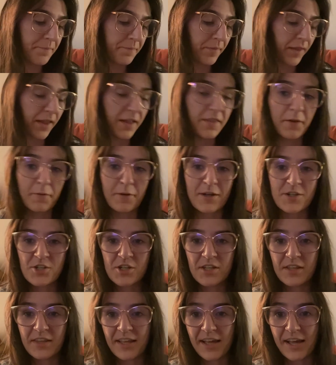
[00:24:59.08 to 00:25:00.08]
And the
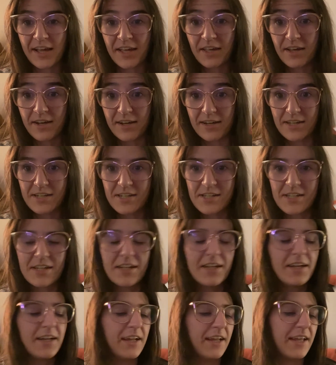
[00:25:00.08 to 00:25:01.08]
question that I
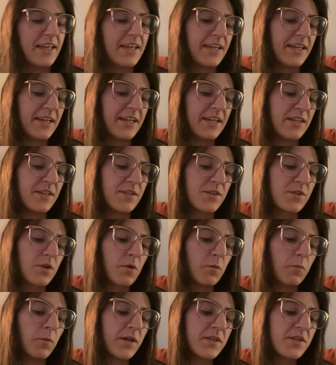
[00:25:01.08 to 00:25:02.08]
got
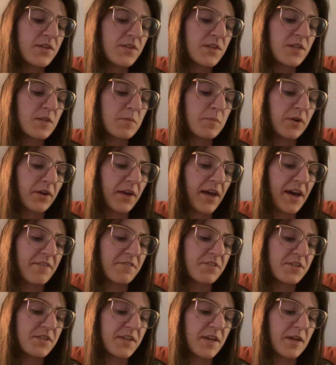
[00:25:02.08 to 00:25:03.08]
is, what does this book
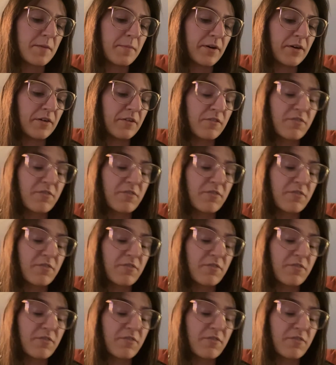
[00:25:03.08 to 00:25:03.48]
have to say about